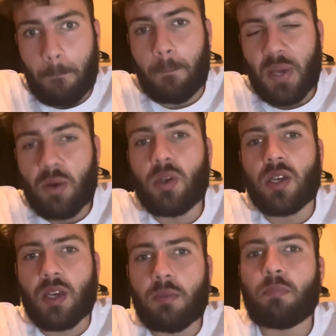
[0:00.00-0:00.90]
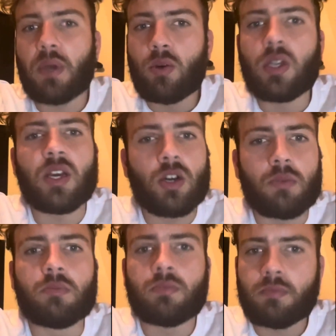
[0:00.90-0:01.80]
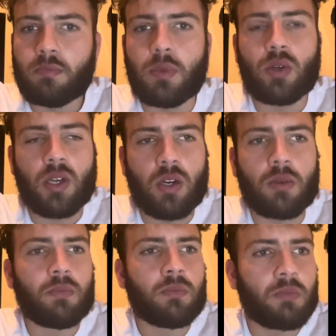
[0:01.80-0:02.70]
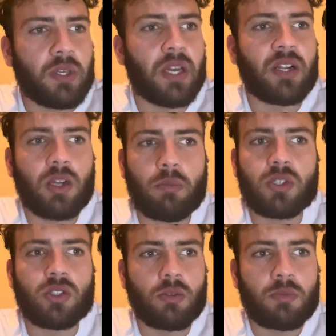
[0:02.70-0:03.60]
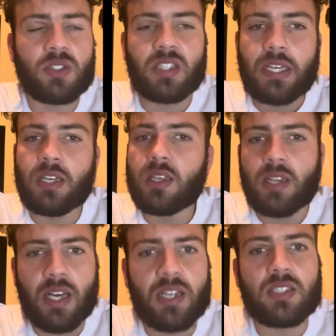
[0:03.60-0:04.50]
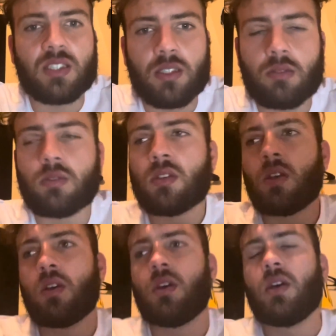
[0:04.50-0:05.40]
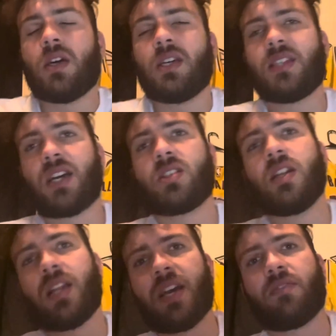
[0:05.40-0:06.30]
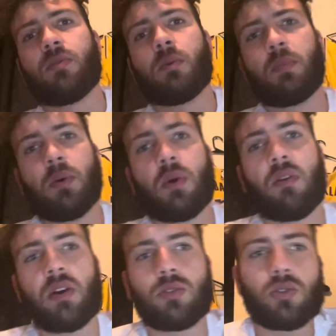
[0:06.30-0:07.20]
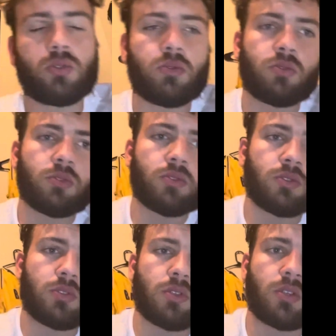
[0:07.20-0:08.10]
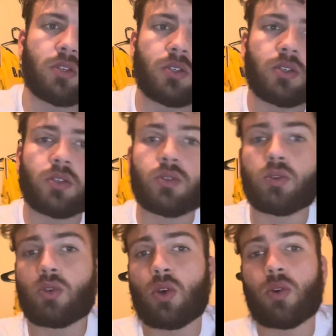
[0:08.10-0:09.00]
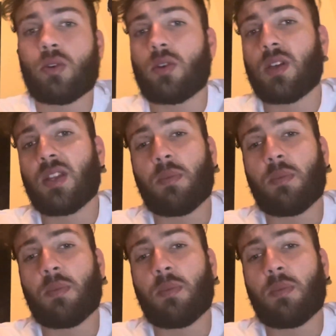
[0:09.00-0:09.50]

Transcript: building up, getting numbers up, see that it's actually like from the people around you. You don't know in the